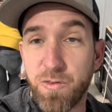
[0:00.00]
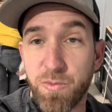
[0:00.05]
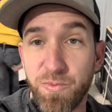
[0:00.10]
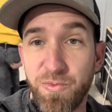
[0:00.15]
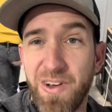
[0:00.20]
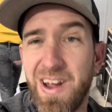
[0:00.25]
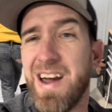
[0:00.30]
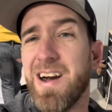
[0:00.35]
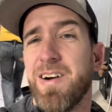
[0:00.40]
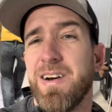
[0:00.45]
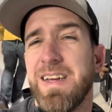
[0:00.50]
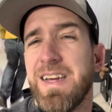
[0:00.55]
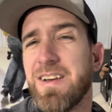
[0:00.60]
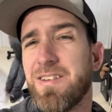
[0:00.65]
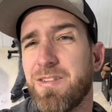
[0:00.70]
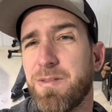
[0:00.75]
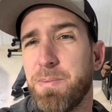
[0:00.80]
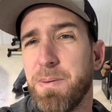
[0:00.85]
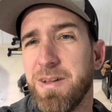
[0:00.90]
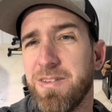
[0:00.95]
very
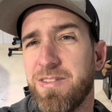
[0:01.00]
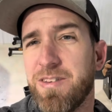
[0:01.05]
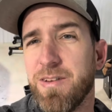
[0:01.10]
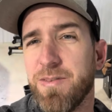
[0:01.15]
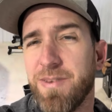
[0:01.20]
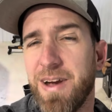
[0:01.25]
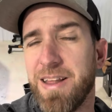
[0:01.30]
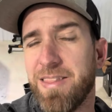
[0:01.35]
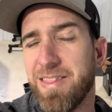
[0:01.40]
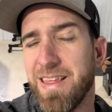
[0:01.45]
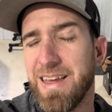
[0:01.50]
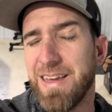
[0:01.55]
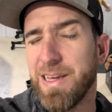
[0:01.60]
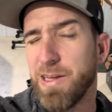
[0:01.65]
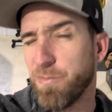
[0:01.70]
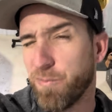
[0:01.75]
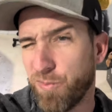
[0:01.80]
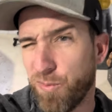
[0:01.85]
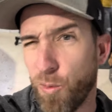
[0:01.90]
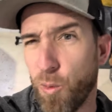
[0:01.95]
expensive, I think
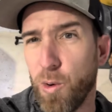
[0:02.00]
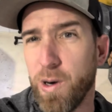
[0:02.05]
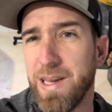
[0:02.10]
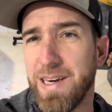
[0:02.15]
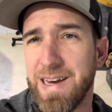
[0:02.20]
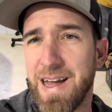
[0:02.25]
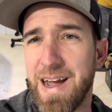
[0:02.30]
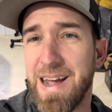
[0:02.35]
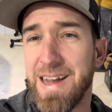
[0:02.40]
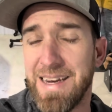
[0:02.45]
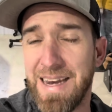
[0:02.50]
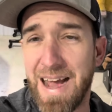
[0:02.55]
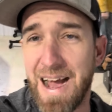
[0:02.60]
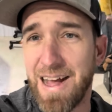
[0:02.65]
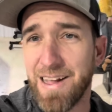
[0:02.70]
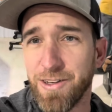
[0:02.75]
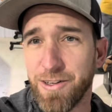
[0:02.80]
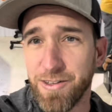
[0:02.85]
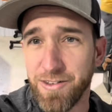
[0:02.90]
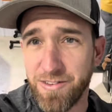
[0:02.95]
it's
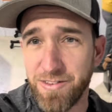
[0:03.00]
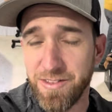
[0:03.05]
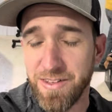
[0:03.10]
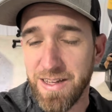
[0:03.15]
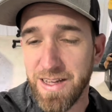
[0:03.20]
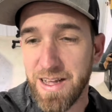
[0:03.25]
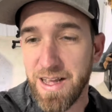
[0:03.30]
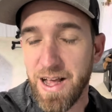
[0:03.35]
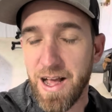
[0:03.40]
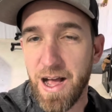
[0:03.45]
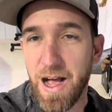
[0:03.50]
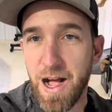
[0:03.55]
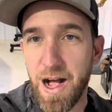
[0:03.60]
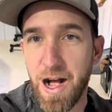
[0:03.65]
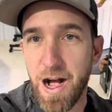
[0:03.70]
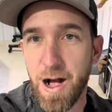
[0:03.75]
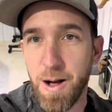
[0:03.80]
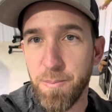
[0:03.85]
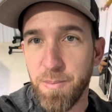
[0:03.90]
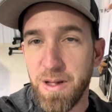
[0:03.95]

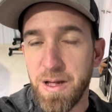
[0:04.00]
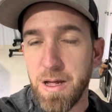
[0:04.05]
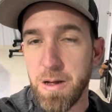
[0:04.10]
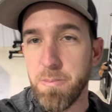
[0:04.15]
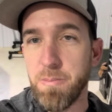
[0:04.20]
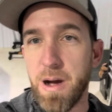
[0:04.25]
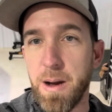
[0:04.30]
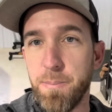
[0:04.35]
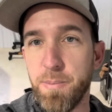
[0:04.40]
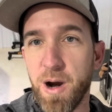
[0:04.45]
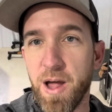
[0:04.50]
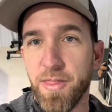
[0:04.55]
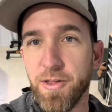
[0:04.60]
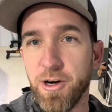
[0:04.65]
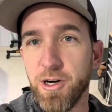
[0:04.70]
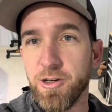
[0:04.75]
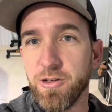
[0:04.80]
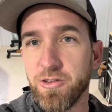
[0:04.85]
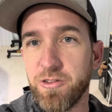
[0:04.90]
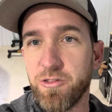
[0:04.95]
$49. My
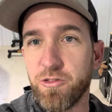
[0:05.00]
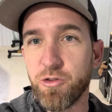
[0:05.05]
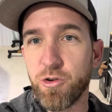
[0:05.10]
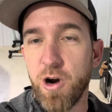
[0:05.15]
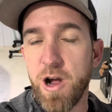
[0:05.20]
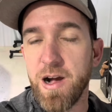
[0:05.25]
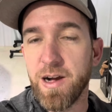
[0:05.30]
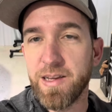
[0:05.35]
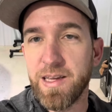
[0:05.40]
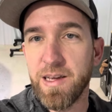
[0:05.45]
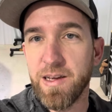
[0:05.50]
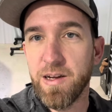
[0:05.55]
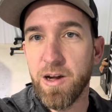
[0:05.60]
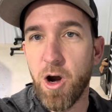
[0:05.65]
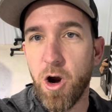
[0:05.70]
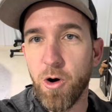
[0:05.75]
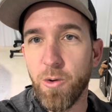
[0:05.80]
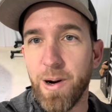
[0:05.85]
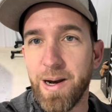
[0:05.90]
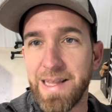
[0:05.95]
brother's truck
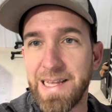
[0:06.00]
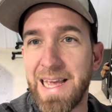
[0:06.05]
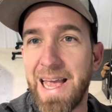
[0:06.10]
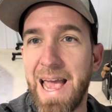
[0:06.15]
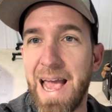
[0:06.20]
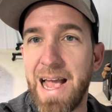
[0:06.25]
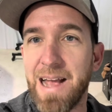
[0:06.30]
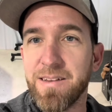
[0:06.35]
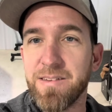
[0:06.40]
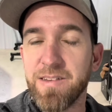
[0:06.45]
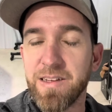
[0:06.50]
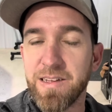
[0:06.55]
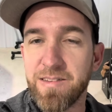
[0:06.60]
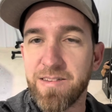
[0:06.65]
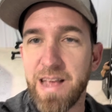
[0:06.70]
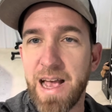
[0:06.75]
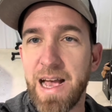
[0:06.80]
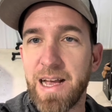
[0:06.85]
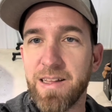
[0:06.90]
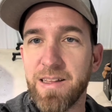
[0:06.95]
already has
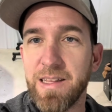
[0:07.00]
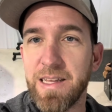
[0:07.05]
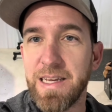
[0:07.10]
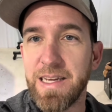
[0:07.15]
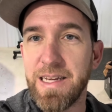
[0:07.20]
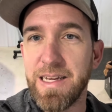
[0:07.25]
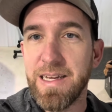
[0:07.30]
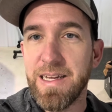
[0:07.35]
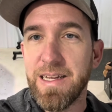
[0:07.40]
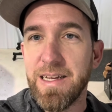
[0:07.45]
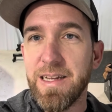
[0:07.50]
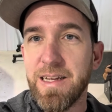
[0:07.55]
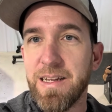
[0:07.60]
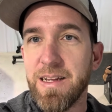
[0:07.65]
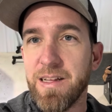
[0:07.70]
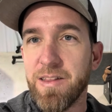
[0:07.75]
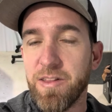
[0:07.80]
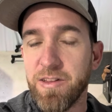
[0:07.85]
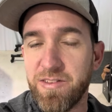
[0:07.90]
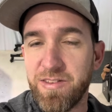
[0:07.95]
exactly
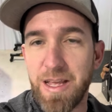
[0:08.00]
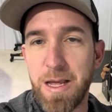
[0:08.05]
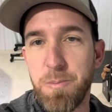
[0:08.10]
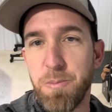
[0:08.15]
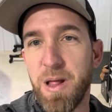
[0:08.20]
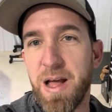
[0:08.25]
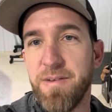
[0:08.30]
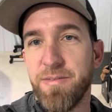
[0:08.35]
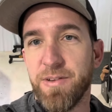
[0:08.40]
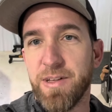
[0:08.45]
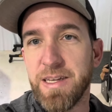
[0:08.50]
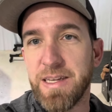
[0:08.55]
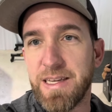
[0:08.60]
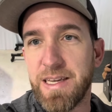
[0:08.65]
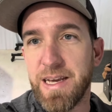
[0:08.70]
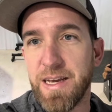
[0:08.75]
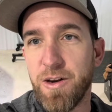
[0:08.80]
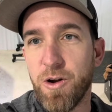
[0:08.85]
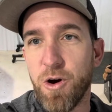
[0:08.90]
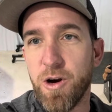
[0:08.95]
the same leveling
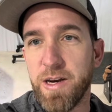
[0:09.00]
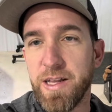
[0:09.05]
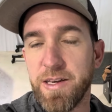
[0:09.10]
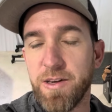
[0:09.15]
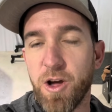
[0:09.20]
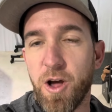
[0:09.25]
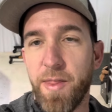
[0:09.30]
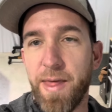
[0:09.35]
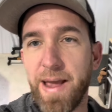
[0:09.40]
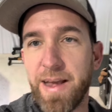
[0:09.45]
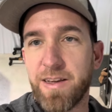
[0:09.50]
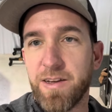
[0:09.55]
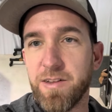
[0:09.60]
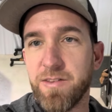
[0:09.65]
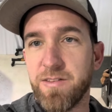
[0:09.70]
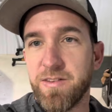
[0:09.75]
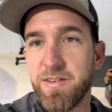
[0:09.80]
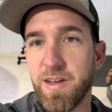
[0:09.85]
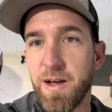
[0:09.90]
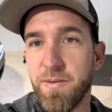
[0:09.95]
kit on it and all that
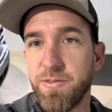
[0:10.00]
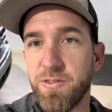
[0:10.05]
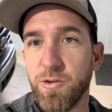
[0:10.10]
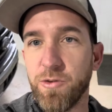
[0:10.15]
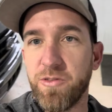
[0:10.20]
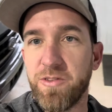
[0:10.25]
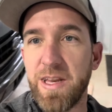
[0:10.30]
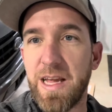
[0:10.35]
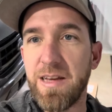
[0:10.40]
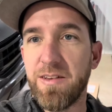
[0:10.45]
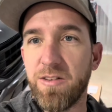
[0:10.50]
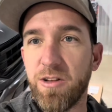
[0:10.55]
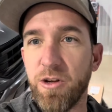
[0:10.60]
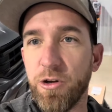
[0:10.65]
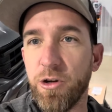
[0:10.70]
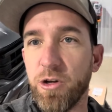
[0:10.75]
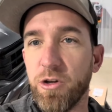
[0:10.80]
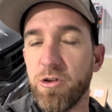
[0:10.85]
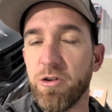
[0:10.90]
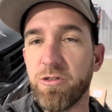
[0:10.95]
good stuff, so stay
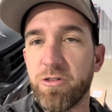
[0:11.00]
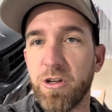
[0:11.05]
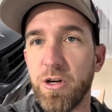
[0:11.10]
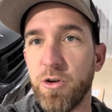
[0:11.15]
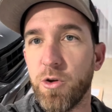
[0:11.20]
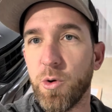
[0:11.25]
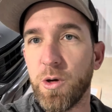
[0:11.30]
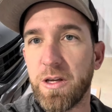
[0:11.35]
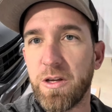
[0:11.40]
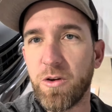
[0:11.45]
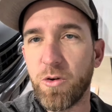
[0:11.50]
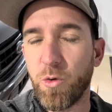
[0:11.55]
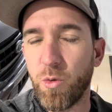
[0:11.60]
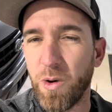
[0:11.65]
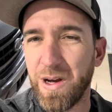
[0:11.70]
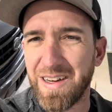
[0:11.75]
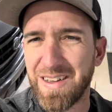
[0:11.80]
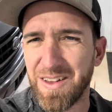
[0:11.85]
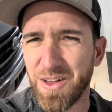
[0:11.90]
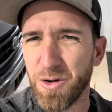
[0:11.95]
tuned. Just going to do a
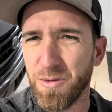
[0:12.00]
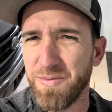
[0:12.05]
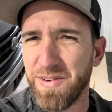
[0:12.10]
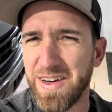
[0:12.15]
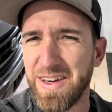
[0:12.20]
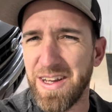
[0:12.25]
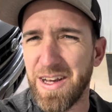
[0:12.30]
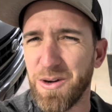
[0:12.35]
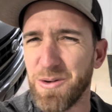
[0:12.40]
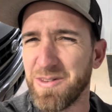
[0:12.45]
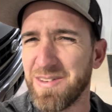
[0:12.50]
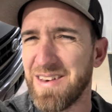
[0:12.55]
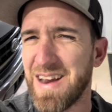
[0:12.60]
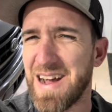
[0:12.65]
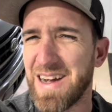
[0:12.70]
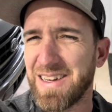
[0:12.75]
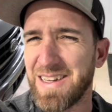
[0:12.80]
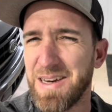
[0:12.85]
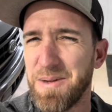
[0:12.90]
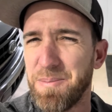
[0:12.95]
quick little video. It's
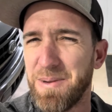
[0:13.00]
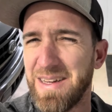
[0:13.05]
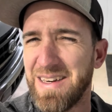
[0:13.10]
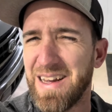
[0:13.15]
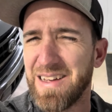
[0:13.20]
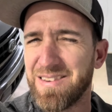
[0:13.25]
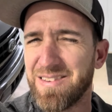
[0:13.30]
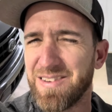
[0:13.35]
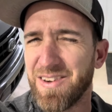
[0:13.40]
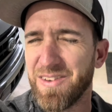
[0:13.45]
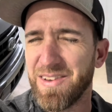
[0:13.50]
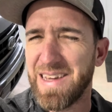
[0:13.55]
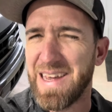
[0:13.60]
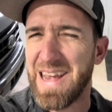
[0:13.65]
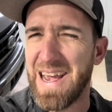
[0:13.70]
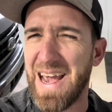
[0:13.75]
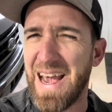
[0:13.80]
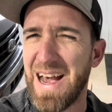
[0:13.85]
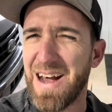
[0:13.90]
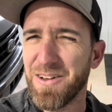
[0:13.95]
not going to be necessarily
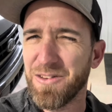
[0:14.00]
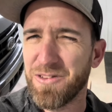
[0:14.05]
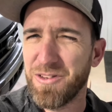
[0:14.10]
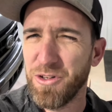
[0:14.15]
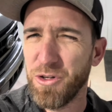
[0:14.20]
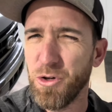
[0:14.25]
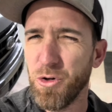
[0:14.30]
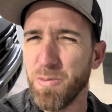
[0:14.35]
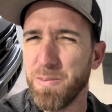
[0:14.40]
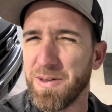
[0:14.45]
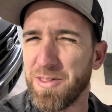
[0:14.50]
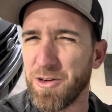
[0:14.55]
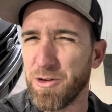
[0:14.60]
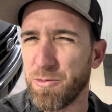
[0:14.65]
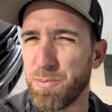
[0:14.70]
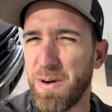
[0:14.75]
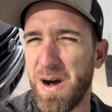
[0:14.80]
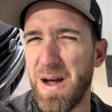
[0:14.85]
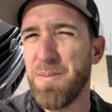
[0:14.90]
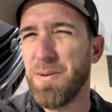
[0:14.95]
a how-to, but there's
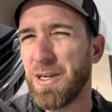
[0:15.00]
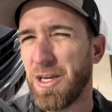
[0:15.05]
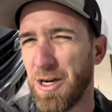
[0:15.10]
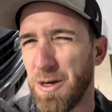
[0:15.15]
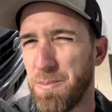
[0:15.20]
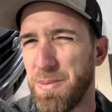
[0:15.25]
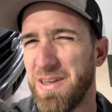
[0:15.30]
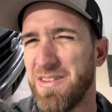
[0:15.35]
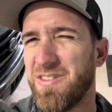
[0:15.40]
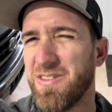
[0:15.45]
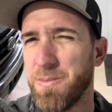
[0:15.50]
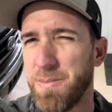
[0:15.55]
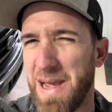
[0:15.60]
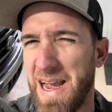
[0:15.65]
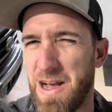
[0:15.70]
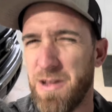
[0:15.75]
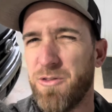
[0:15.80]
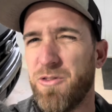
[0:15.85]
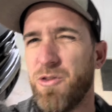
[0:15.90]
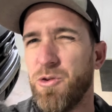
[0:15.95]
probably going to be some
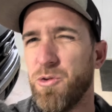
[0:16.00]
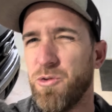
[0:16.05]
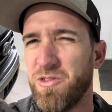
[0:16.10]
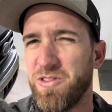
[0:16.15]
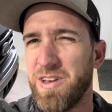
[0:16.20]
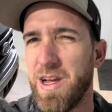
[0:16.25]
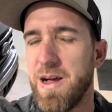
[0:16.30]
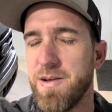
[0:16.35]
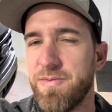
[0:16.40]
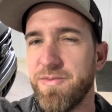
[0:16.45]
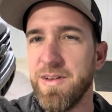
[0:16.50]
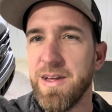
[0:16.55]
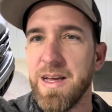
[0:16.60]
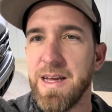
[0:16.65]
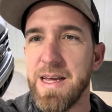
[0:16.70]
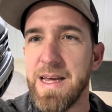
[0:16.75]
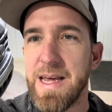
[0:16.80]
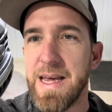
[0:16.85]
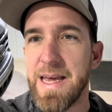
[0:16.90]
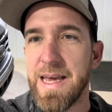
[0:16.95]
how-to stuff
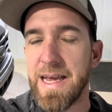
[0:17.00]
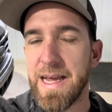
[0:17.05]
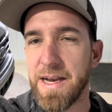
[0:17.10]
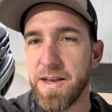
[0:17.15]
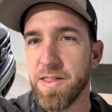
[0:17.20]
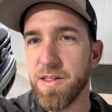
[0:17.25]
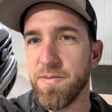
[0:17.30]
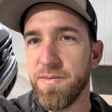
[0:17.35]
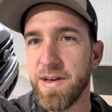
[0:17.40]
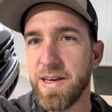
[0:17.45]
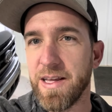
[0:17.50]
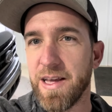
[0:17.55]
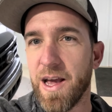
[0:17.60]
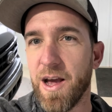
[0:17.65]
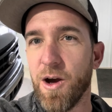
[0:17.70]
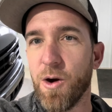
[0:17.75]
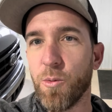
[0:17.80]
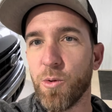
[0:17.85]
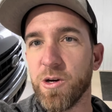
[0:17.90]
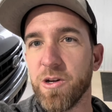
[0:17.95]
in the
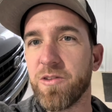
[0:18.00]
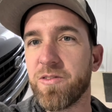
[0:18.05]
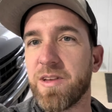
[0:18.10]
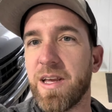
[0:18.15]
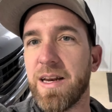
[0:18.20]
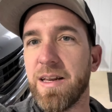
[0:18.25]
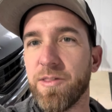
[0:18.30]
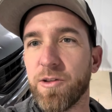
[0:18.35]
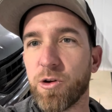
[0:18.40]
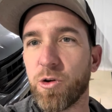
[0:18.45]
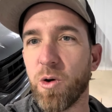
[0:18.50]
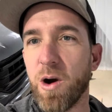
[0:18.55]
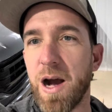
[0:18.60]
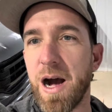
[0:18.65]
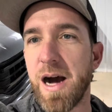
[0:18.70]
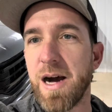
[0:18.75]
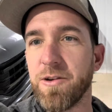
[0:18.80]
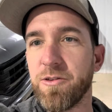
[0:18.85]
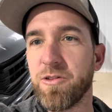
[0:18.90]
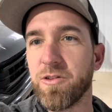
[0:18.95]
video. We're just getting the
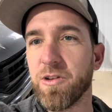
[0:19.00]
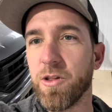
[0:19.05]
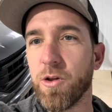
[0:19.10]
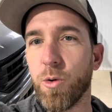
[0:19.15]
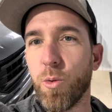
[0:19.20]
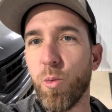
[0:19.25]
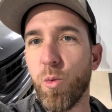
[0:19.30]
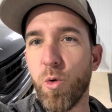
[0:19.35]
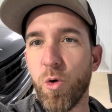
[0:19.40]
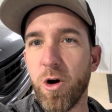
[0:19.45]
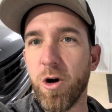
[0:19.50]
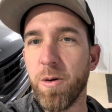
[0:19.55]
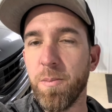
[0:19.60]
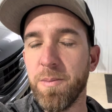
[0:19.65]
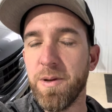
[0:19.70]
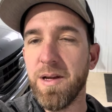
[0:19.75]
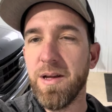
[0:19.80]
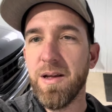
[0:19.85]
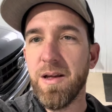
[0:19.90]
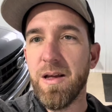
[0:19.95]
garage a little
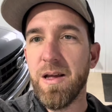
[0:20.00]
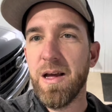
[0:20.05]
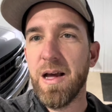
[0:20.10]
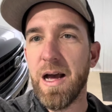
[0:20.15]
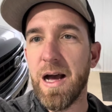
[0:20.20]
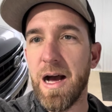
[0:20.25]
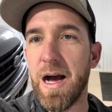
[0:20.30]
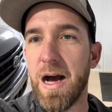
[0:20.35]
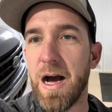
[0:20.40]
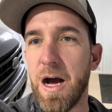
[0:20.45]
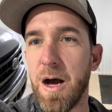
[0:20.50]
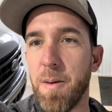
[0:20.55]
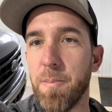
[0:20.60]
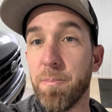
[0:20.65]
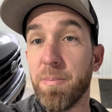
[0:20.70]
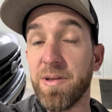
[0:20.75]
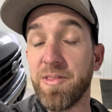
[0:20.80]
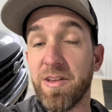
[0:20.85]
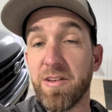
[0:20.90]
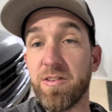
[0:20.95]
warm,
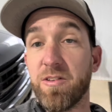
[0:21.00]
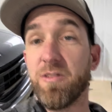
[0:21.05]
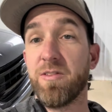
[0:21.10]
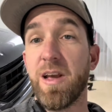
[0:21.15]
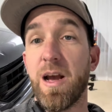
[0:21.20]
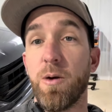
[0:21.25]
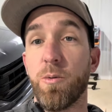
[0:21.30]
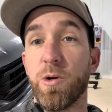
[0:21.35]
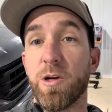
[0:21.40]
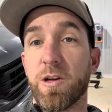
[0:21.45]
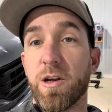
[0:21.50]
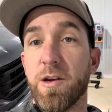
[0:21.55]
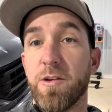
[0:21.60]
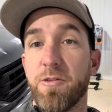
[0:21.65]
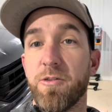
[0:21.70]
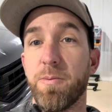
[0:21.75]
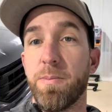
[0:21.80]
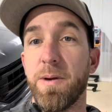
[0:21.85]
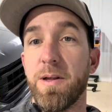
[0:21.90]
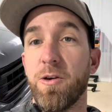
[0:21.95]
but this is how we're going
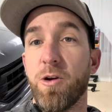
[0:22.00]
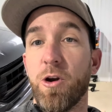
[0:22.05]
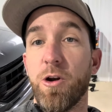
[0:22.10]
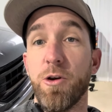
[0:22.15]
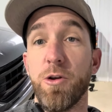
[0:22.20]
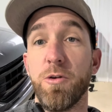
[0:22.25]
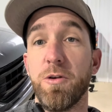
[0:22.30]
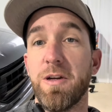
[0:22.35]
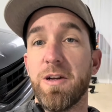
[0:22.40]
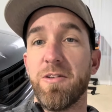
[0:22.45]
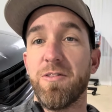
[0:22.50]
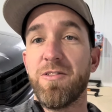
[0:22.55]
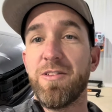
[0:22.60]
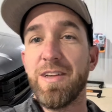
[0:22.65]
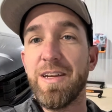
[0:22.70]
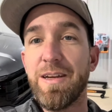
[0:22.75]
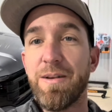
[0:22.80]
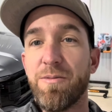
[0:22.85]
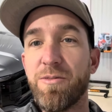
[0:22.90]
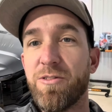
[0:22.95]
to spend our New Year's
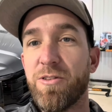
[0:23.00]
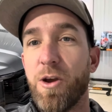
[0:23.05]
Eve.